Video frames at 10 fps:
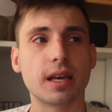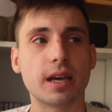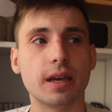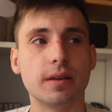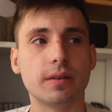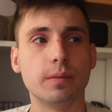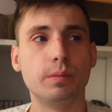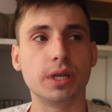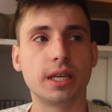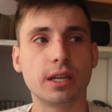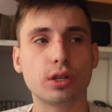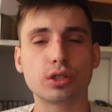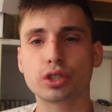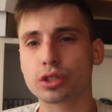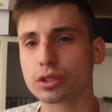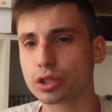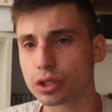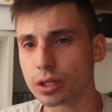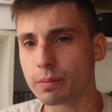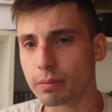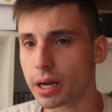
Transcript: that beginners shouldn't